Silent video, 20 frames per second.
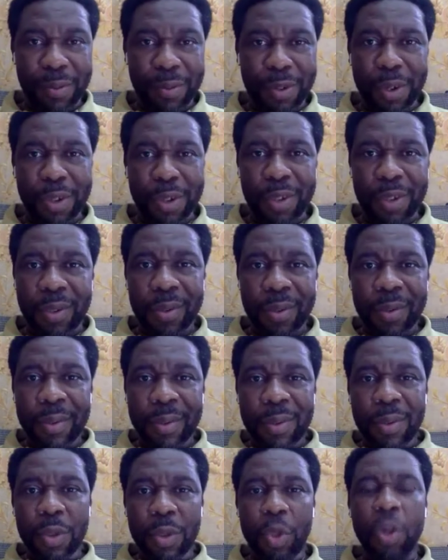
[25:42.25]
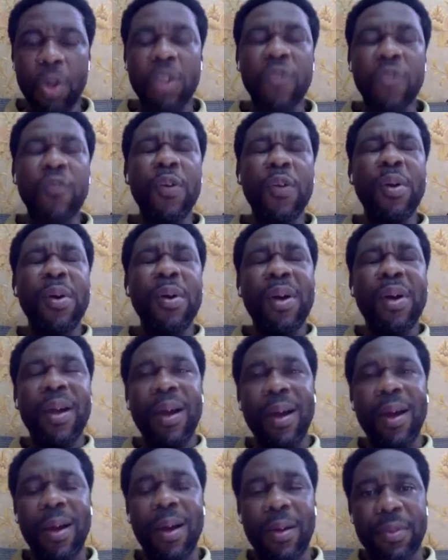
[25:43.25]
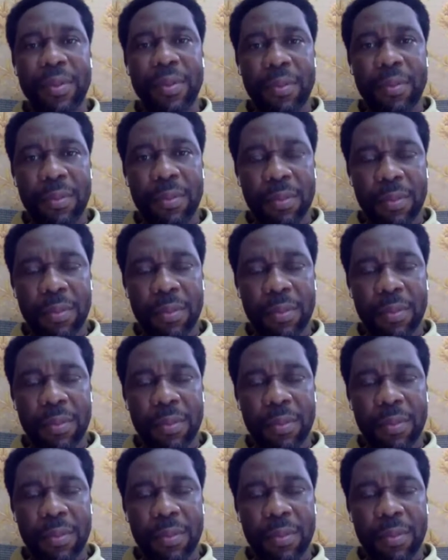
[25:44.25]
Just, just follow God.